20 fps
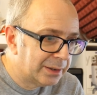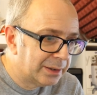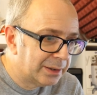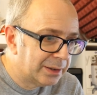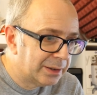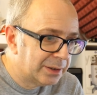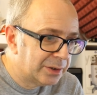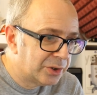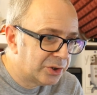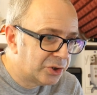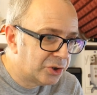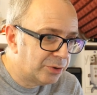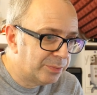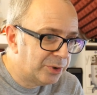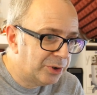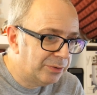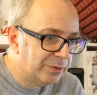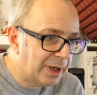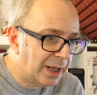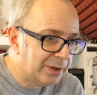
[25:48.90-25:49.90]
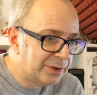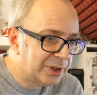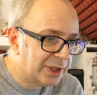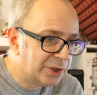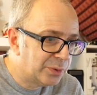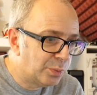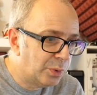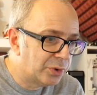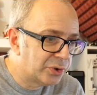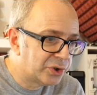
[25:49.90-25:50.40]
Sumu Nath
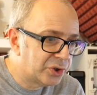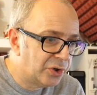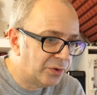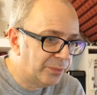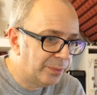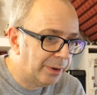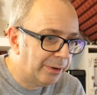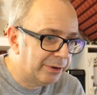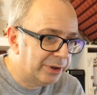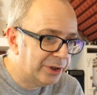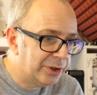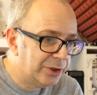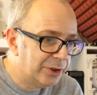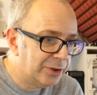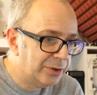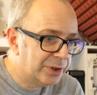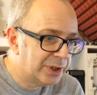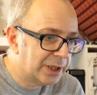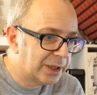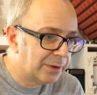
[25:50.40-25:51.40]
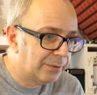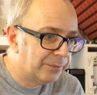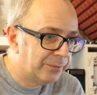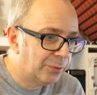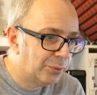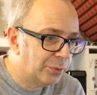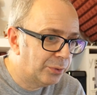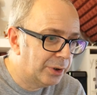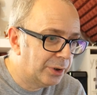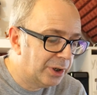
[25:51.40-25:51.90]
says, what software are you using
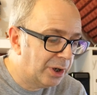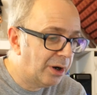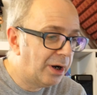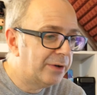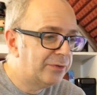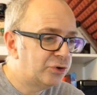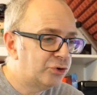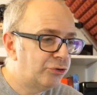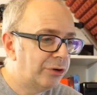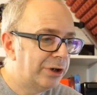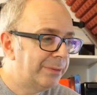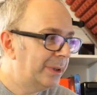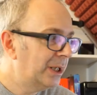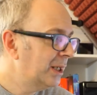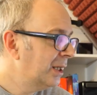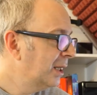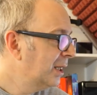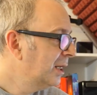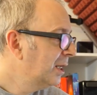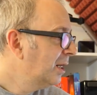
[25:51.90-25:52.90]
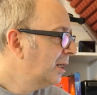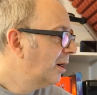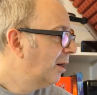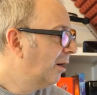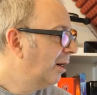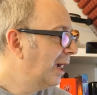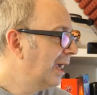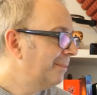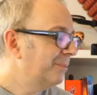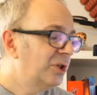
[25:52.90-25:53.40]
for the live streaming?
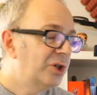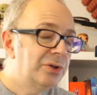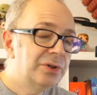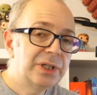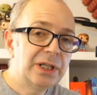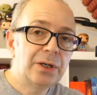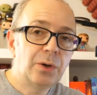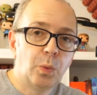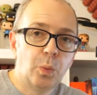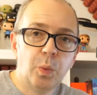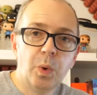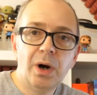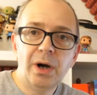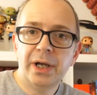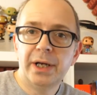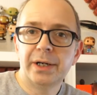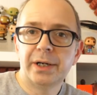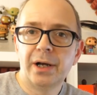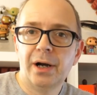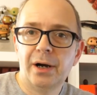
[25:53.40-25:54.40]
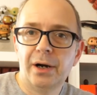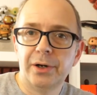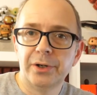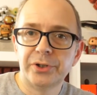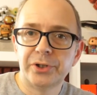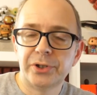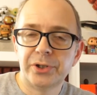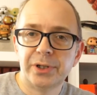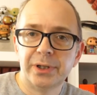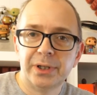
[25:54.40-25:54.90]
I am using
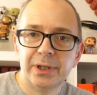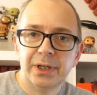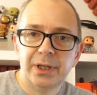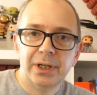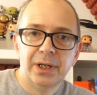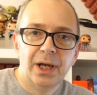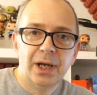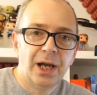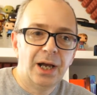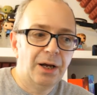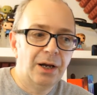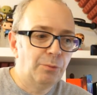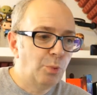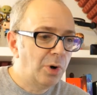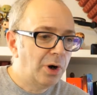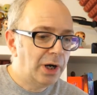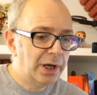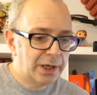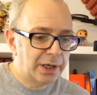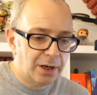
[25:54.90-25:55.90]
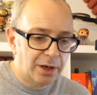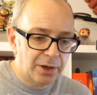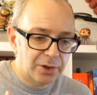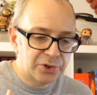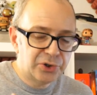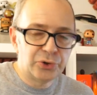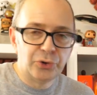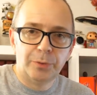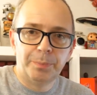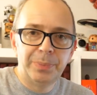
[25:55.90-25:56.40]
Wirecast. uh,
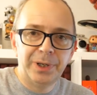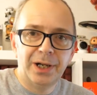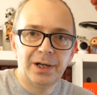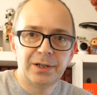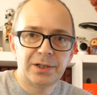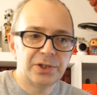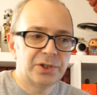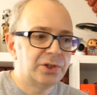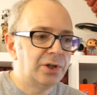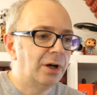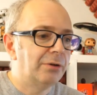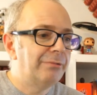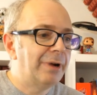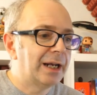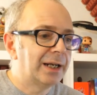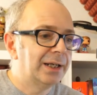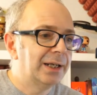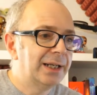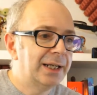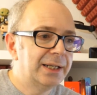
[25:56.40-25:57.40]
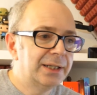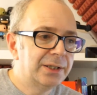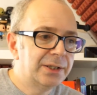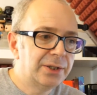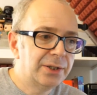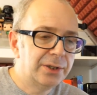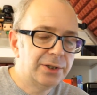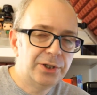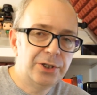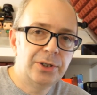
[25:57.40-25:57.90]
Wirecast sort of plugs directly
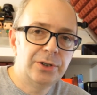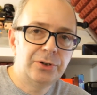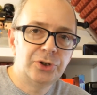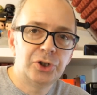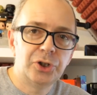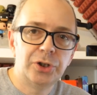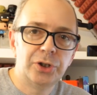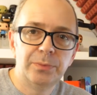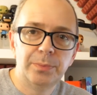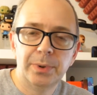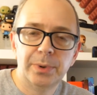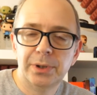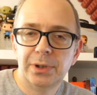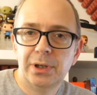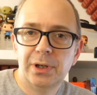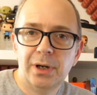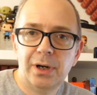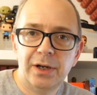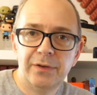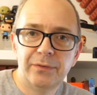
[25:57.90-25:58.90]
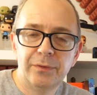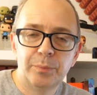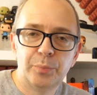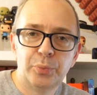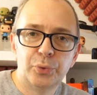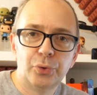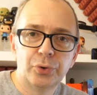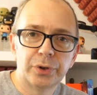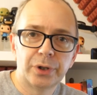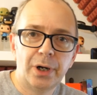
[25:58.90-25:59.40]
into the YouTube live
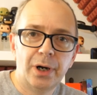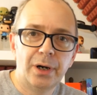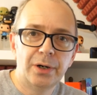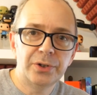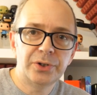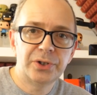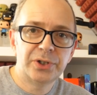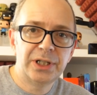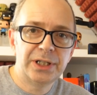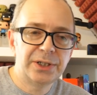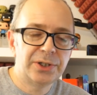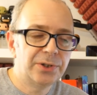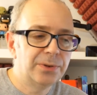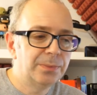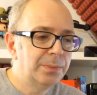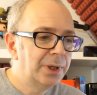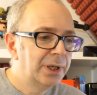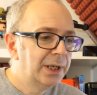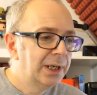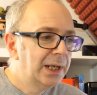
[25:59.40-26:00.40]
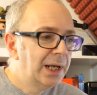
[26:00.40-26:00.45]
broadcast system.